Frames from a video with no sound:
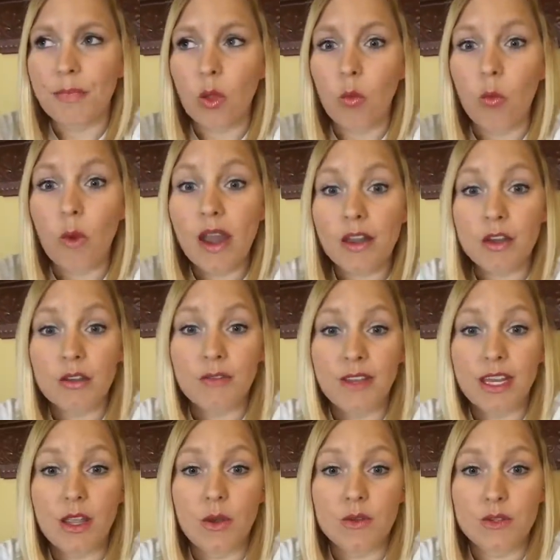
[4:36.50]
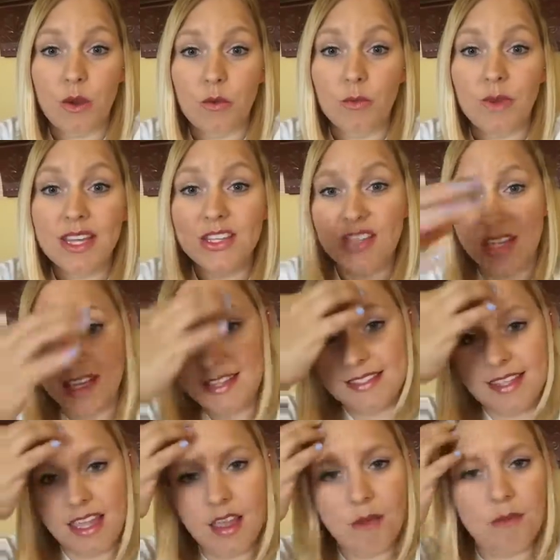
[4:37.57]
where your videos are reaching, because
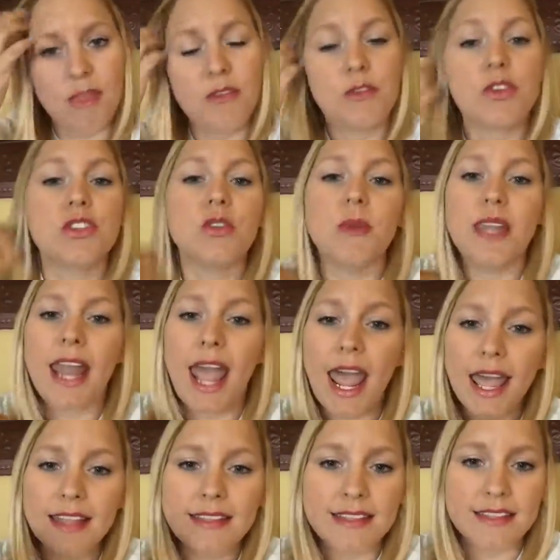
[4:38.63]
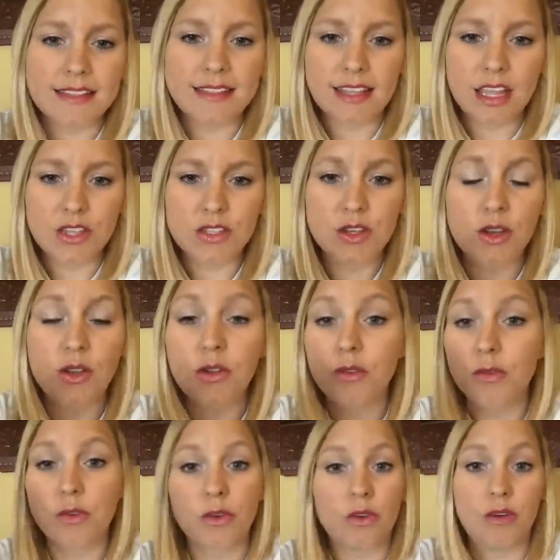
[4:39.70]
if you're doing ads and such
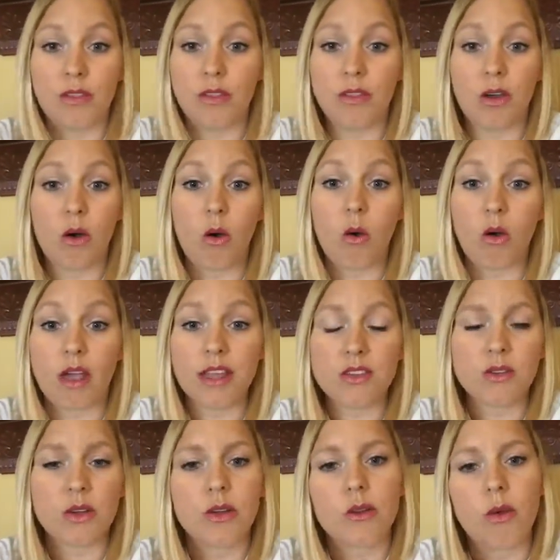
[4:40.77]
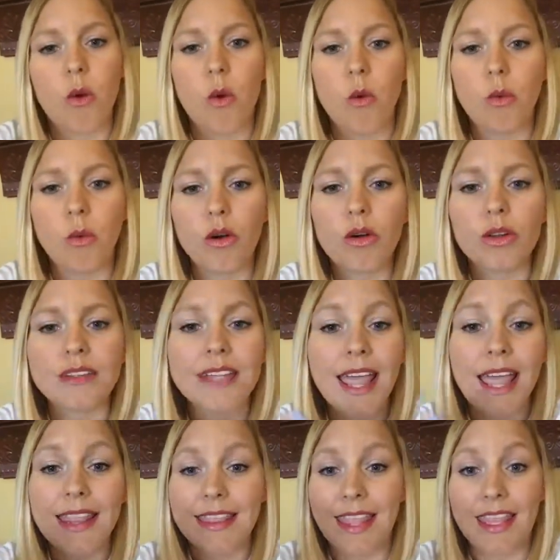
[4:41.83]
for the whole country or the whole world,
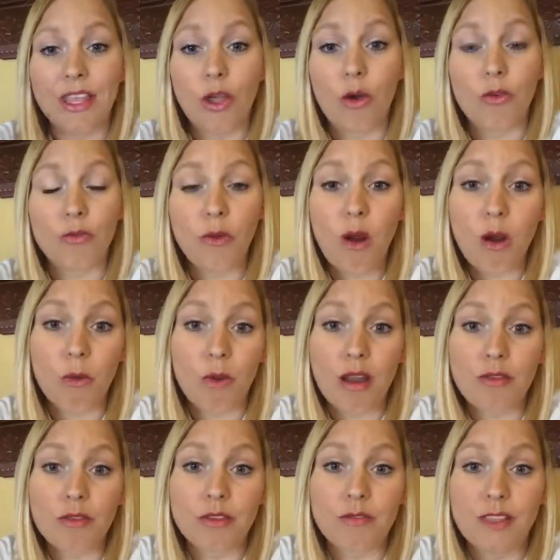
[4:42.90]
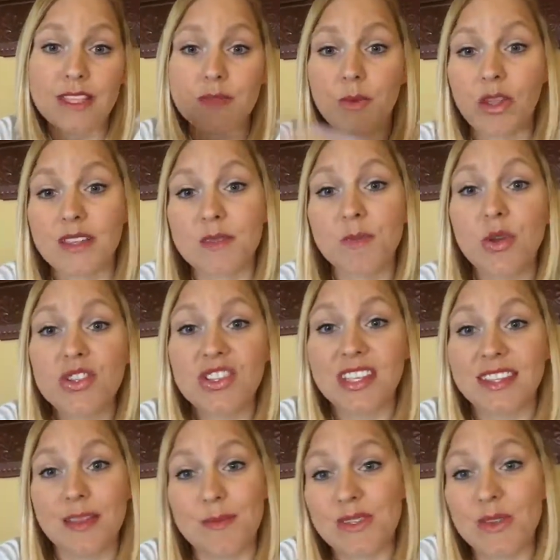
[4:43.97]
they can go far wherever Facebook is pushing
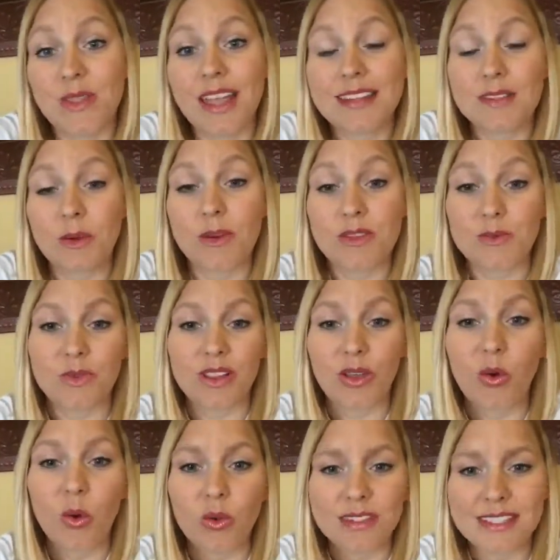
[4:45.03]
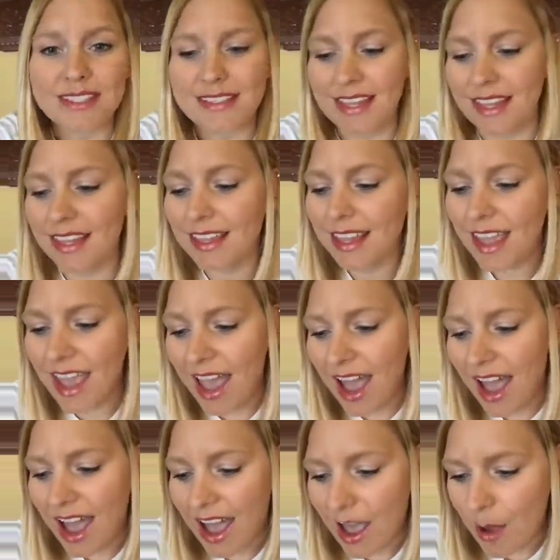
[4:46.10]
them. So that's always really cool to see.
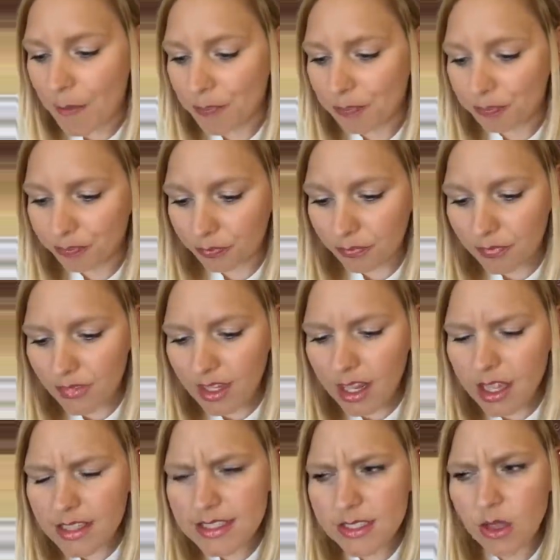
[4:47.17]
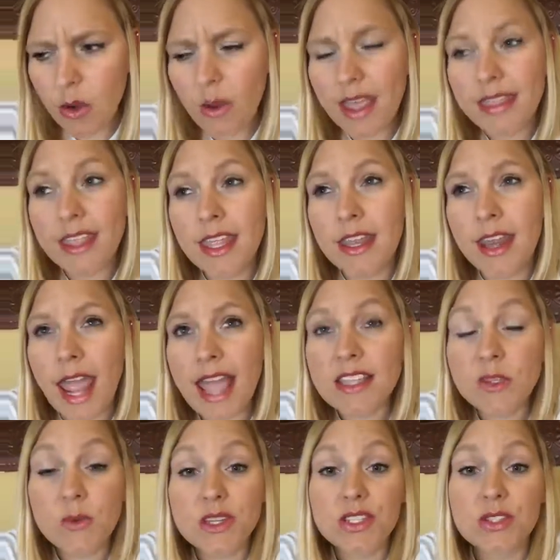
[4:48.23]
And then ask
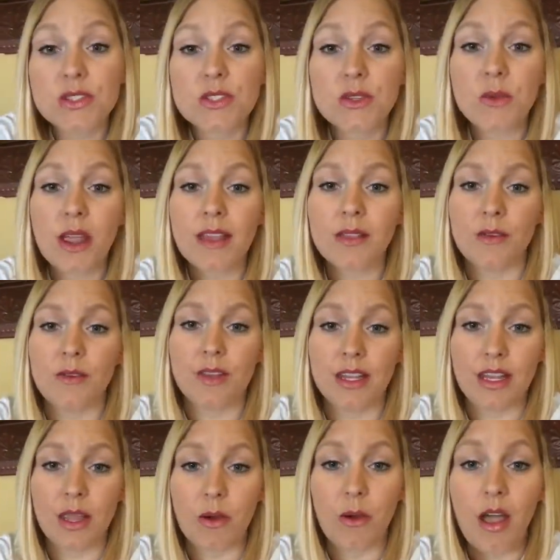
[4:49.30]
questions throughout the video.